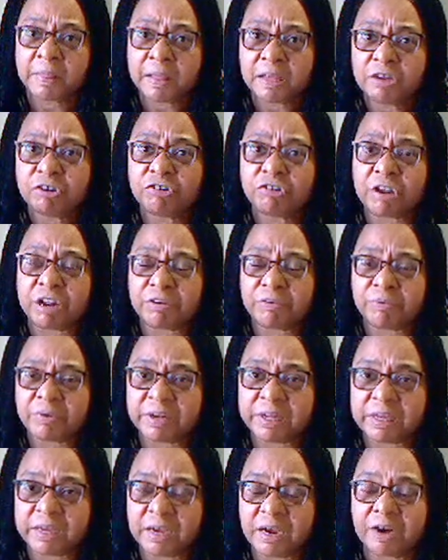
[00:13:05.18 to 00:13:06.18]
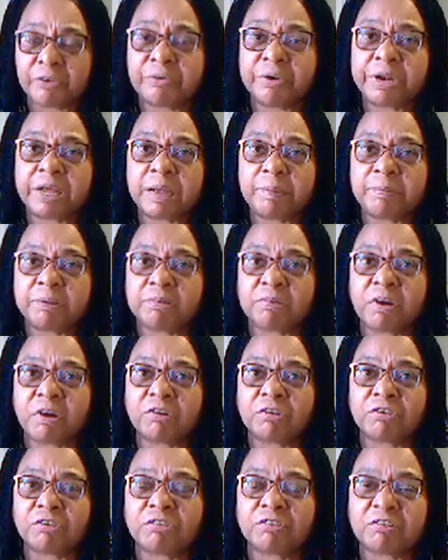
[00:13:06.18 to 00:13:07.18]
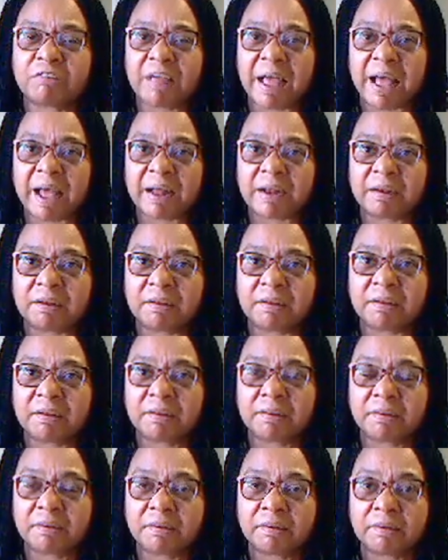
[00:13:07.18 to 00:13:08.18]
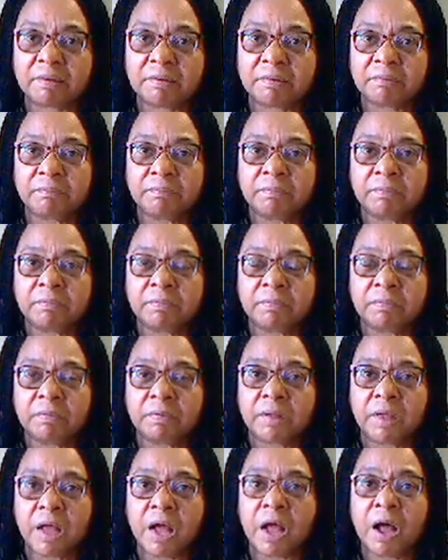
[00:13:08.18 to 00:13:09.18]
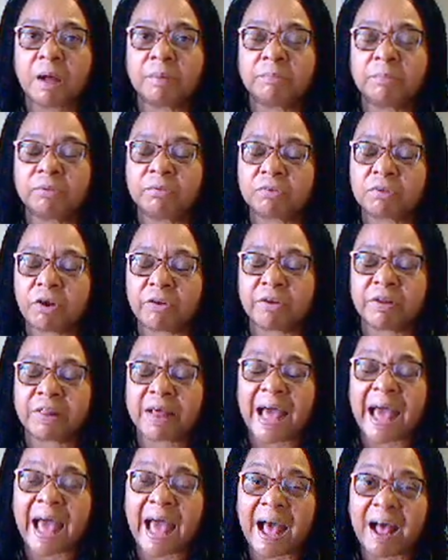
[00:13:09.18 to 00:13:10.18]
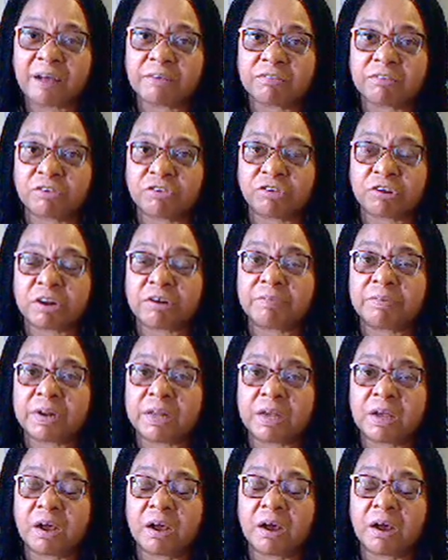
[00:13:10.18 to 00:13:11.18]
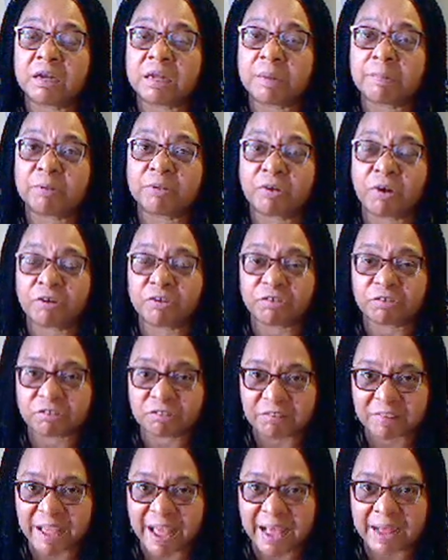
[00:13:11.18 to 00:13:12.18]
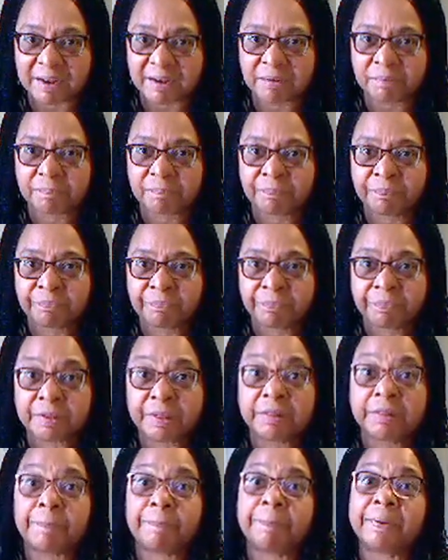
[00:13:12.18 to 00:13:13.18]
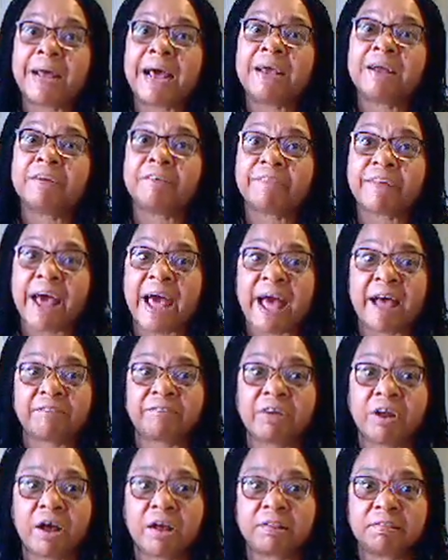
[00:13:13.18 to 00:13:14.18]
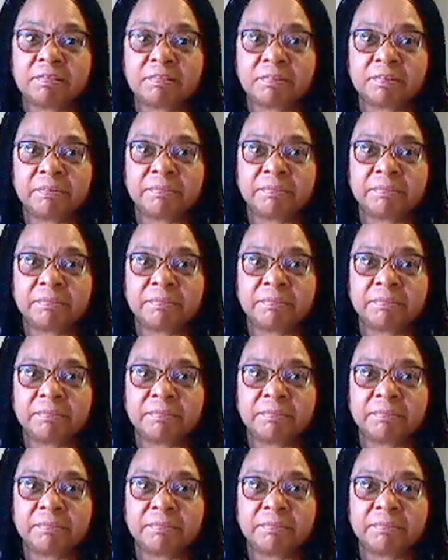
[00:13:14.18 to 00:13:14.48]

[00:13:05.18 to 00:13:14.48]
generally are unable to understand. The haves are generally unable to understand the plight of the have-nots,